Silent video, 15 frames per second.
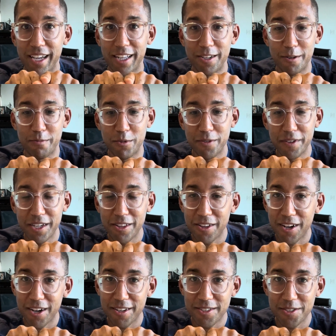and you're moving
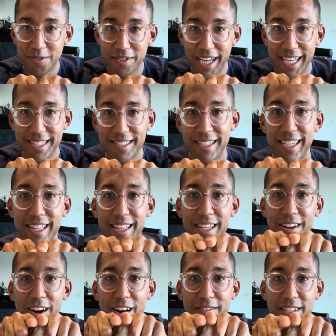along so nicely, and then
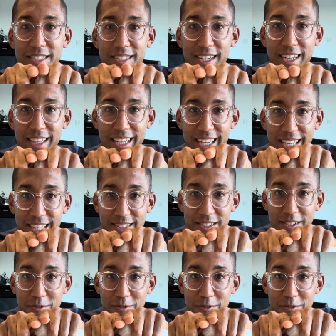all of a sudden the ends,